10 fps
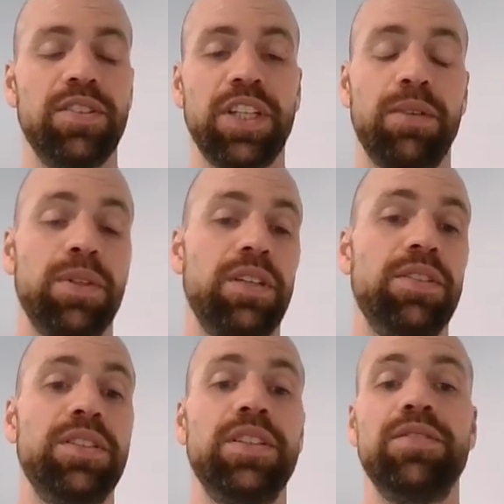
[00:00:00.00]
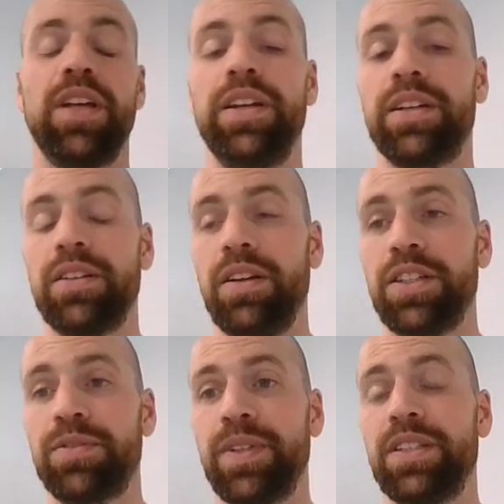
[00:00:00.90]
check whether we received any
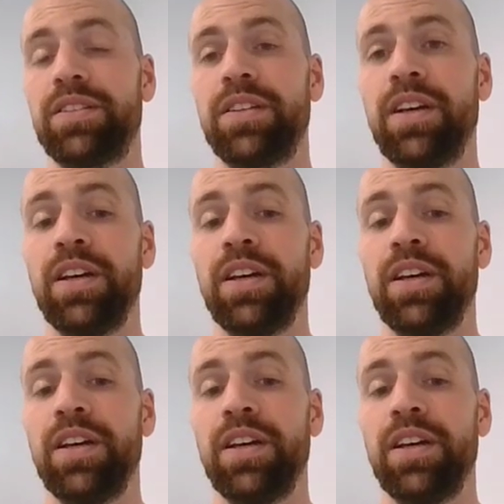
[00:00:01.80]
acknowledgements